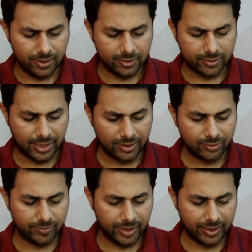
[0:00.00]
so that
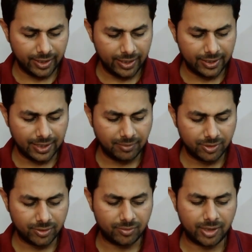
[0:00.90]
would be a times
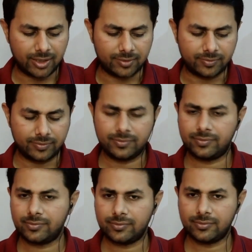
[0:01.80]
omega.
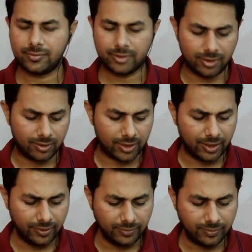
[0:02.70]
Okay,